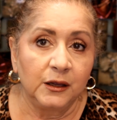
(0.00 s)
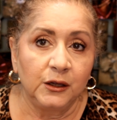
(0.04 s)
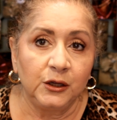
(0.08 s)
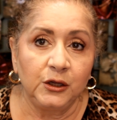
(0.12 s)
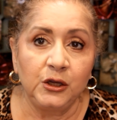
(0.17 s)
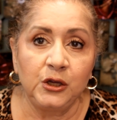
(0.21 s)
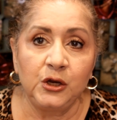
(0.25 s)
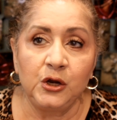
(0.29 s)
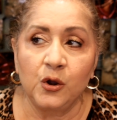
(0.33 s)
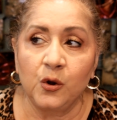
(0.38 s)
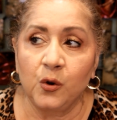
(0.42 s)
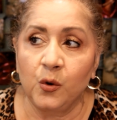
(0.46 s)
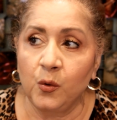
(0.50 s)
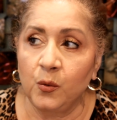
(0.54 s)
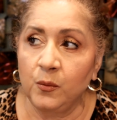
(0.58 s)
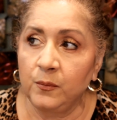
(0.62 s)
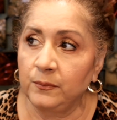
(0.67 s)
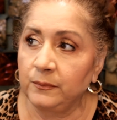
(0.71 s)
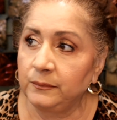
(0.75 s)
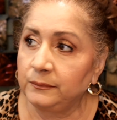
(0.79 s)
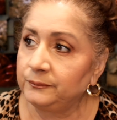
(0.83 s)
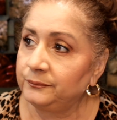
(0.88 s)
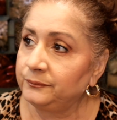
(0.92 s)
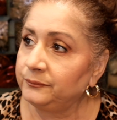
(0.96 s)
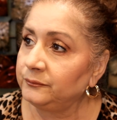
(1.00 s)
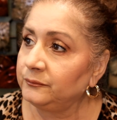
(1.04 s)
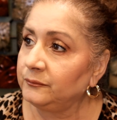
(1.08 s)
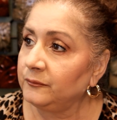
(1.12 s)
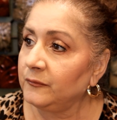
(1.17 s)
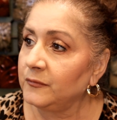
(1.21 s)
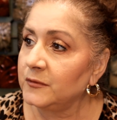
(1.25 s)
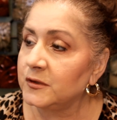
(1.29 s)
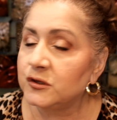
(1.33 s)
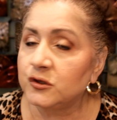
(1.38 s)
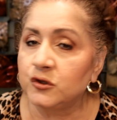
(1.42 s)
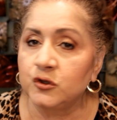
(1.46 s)
you know,
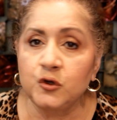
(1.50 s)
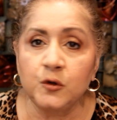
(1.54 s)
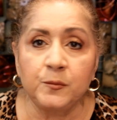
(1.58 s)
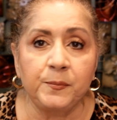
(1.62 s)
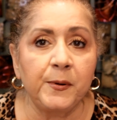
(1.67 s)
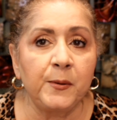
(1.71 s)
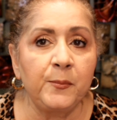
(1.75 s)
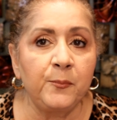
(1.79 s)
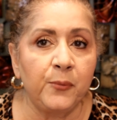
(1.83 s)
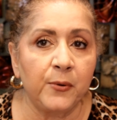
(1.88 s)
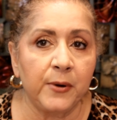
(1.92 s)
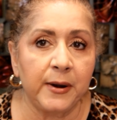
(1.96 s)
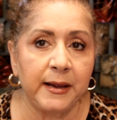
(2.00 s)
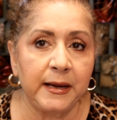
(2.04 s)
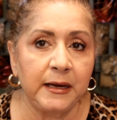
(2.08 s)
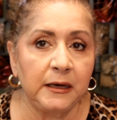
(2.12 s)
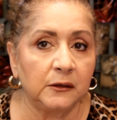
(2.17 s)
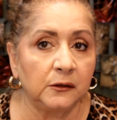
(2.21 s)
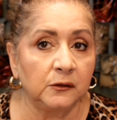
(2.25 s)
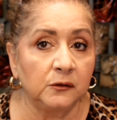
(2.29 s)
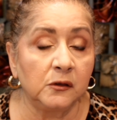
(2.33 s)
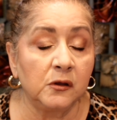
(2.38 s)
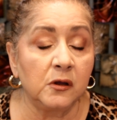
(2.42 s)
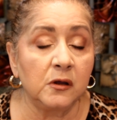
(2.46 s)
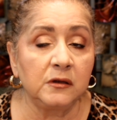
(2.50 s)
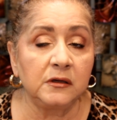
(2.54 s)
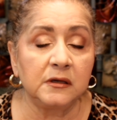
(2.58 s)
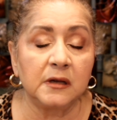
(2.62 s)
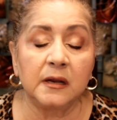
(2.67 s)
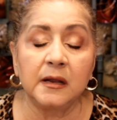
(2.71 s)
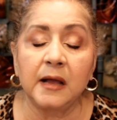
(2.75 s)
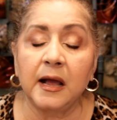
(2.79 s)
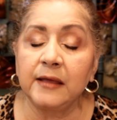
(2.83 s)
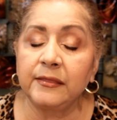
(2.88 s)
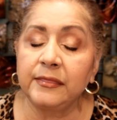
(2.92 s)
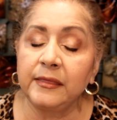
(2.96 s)
super bright look,
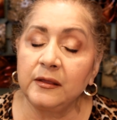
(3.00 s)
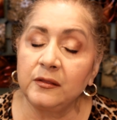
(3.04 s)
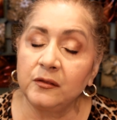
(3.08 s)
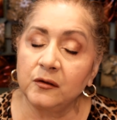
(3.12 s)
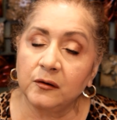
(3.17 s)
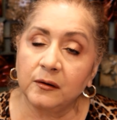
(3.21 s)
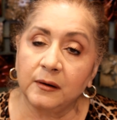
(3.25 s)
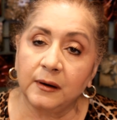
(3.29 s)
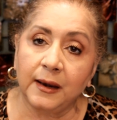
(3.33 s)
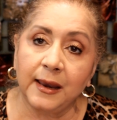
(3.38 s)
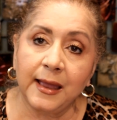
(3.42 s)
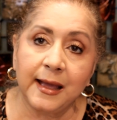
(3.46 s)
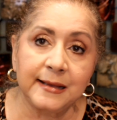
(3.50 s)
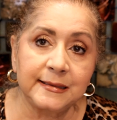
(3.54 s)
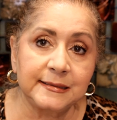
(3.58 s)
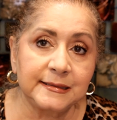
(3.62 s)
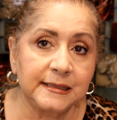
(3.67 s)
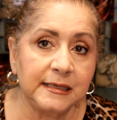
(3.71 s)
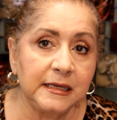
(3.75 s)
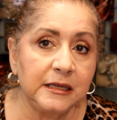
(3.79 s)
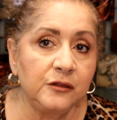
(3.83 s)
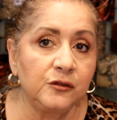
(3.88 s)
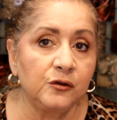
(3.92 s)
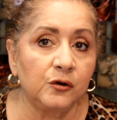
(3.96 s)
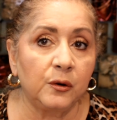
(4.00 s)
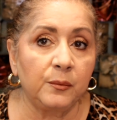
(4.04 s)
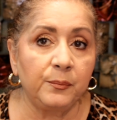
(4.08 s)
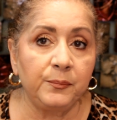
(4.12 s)
I think they're classy, they're